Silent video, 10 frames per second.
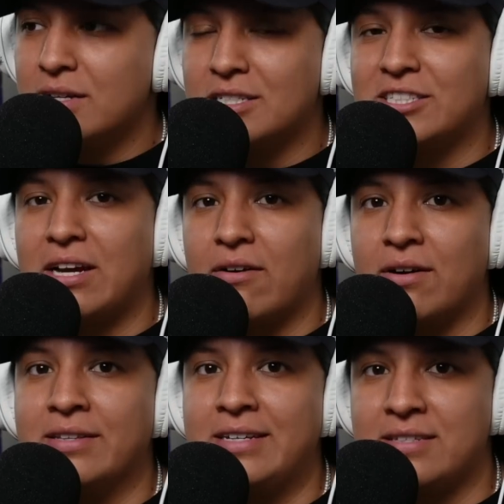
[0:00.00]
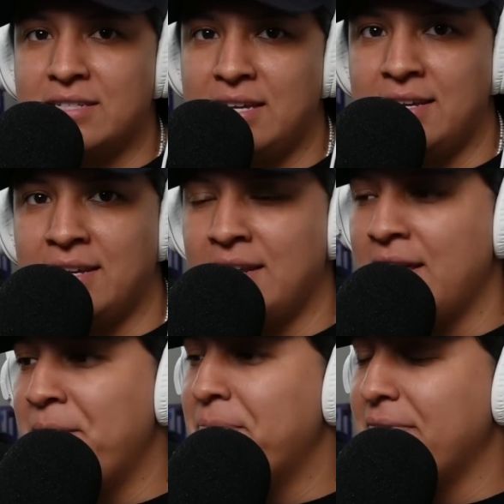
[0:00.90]
share on LinkedIn
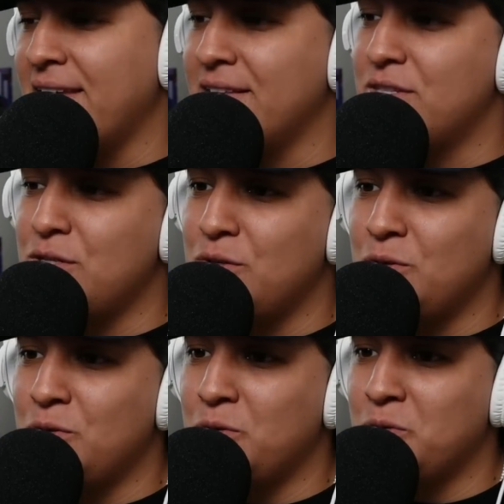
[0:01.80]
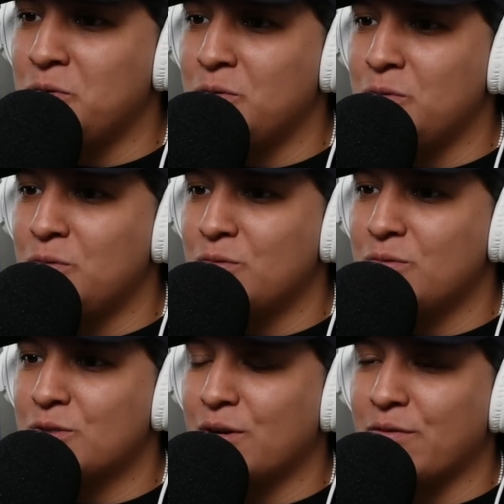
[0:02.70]
and to
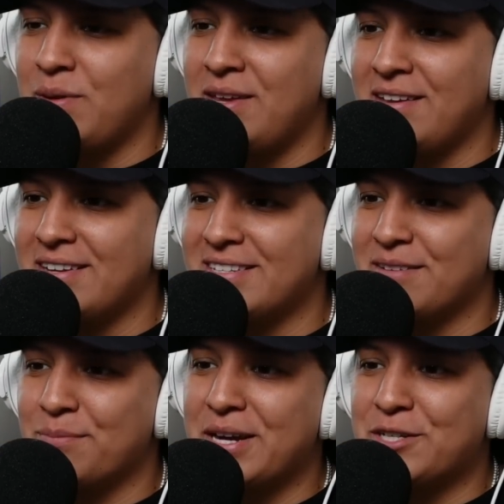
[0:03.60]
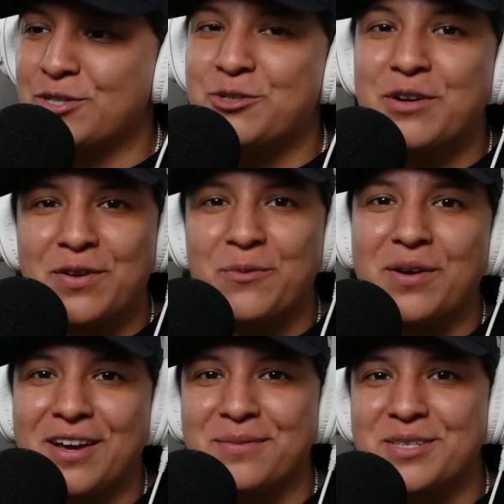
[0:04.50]
sort of be metric driven
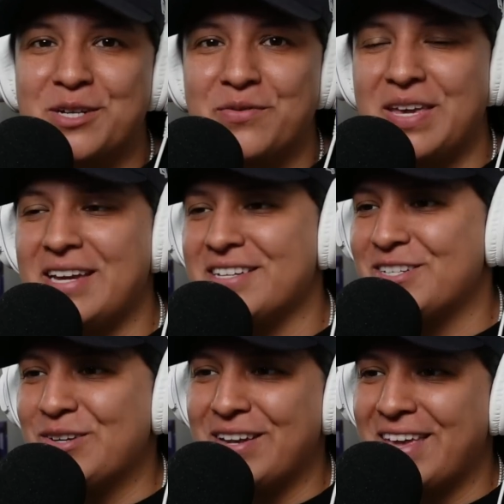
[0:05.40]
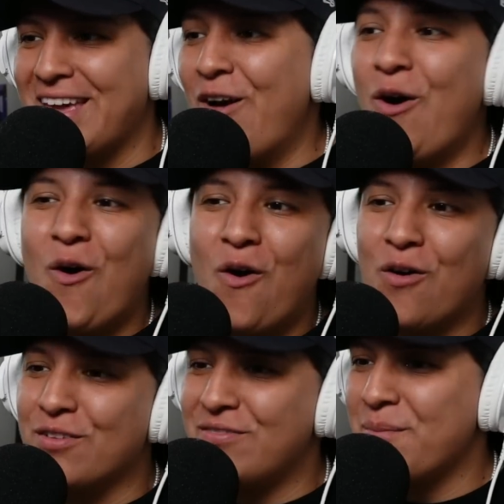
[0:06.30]
when it comes to certifications, trying to get
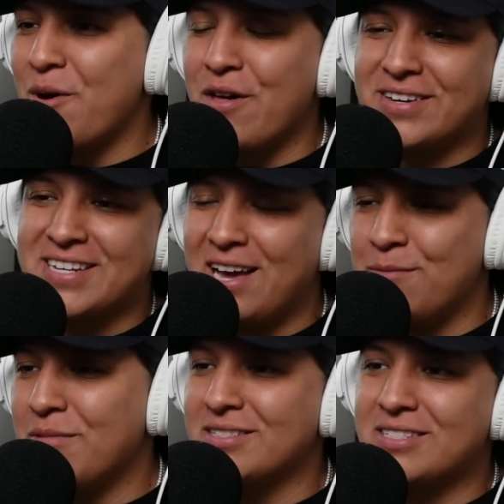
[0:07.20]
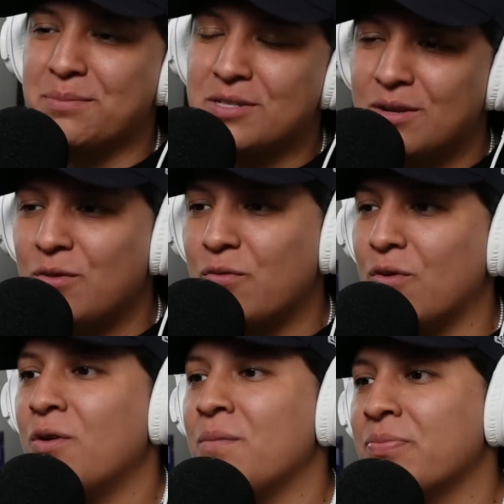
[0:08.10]
all of them all the time, nonstop studying
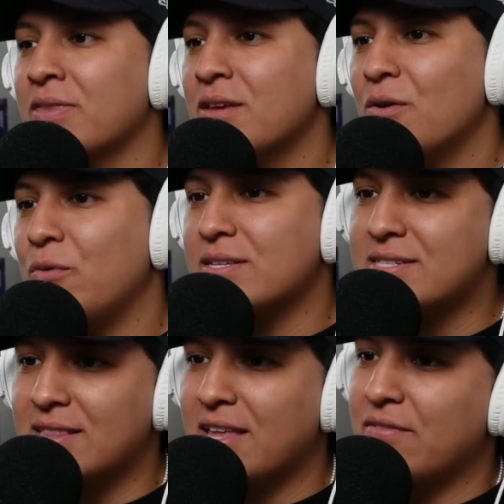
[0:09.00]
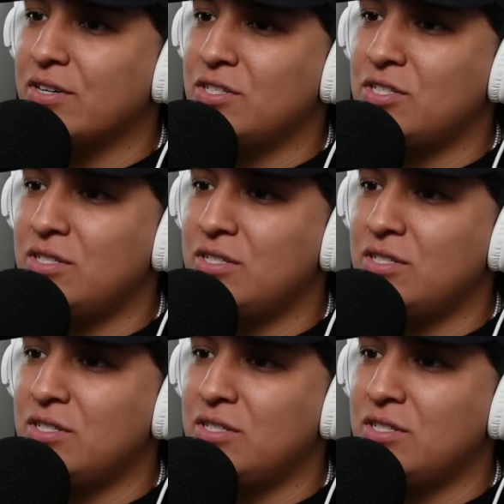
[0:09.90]
for them. We instead leverage